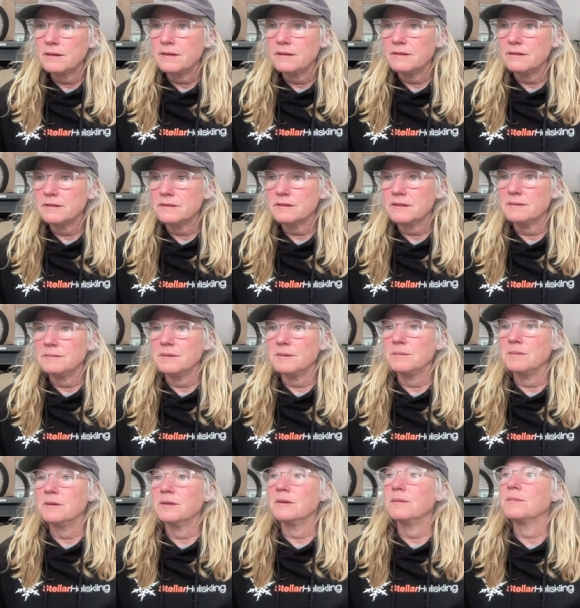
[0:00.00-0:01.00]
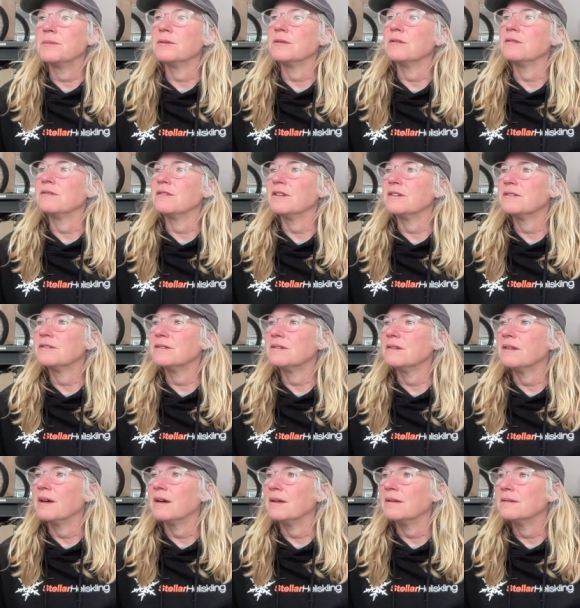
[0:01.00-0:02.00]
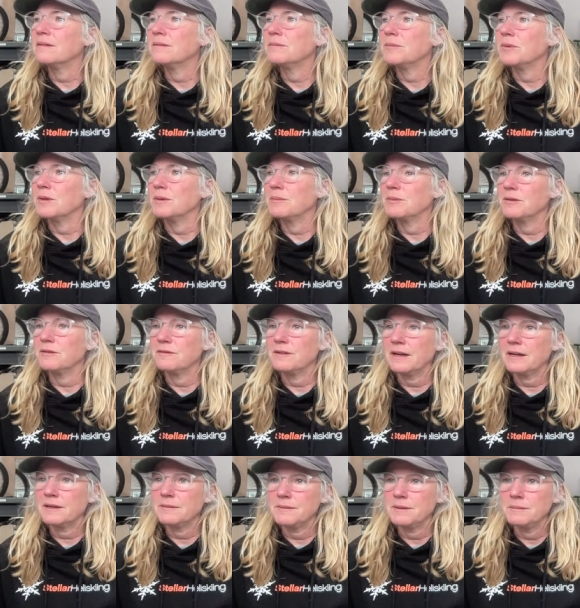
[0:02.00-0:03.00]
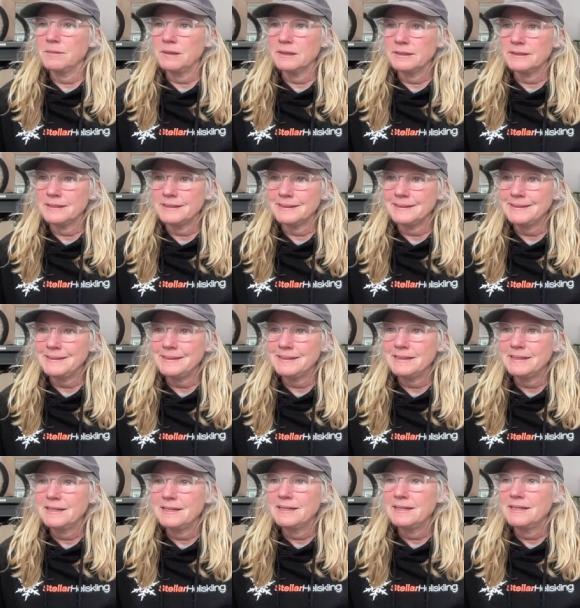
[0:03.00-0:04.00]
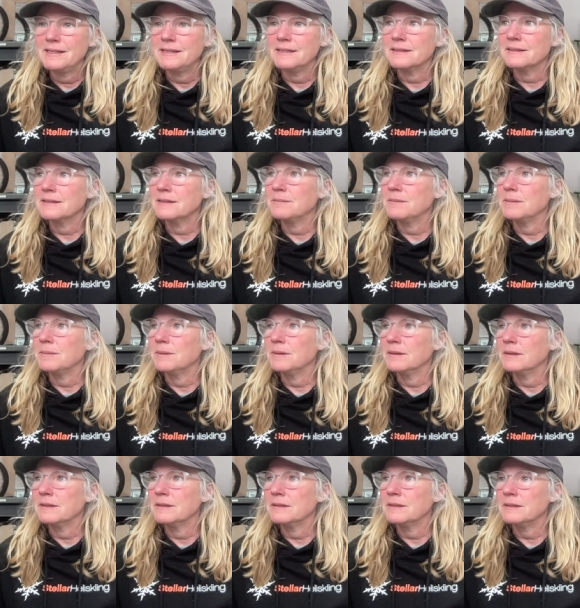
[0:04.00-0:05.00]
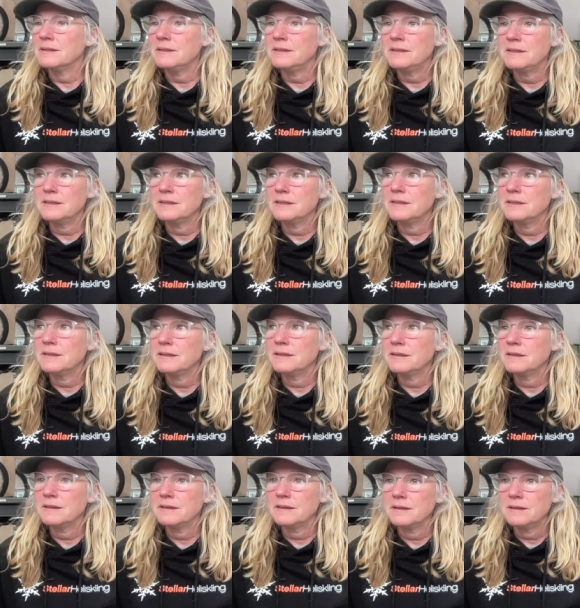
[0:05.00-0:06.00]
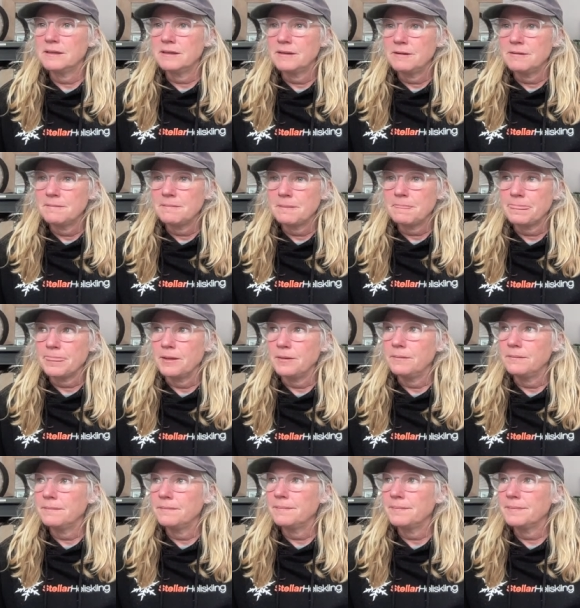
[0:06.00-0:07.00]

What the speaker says: This can be bulletproof. Let's do that. Bulletproof. That can be bulleted. This can be bulleted. Nope.